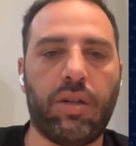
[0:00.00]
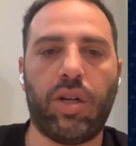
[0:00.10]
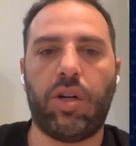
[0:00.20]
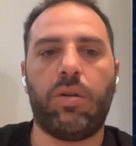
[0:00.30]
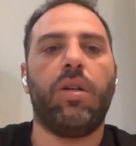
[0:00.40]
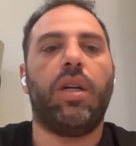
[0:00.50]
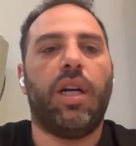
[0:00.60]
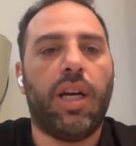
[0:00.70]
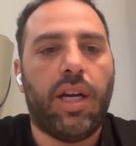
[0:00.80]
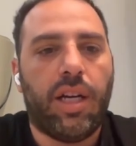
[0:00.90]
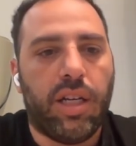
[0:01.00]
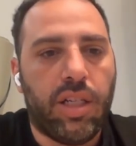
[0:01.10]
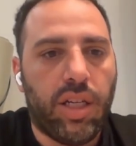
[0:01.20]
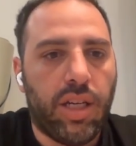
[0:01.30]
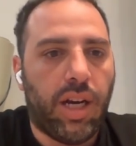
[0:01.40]
I don't know,
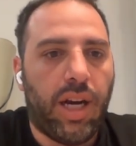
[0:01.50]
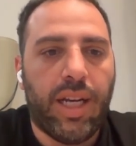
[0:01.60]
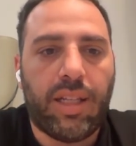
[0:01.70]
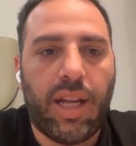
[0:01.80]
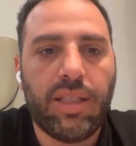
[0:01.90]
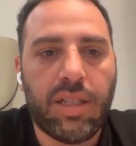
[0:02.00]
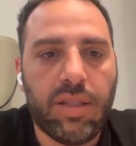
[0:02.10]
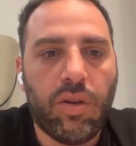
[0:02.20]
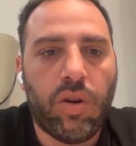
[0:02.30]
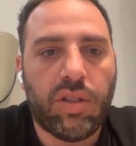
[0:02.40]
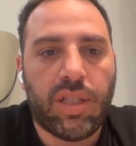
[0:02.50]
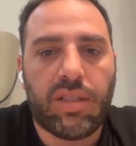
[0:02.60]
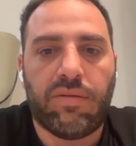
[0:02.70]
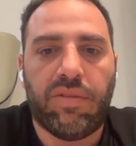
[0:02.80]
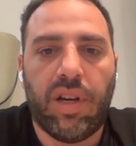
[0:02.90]
it handles new
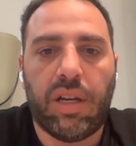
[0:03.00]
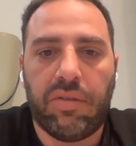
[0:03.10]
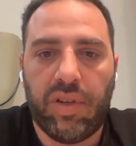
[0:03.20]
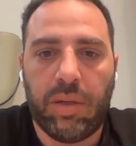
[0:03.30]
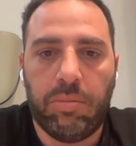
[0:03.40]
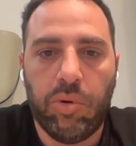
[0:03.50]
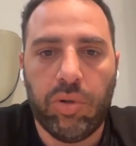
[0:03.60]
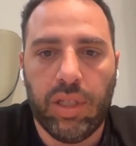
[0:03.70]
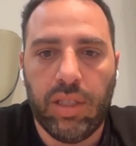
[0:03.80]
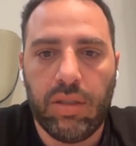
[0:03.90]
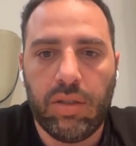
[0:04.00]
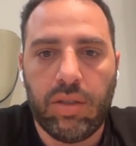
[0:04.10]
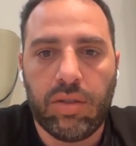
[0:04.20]
context very, very poorly.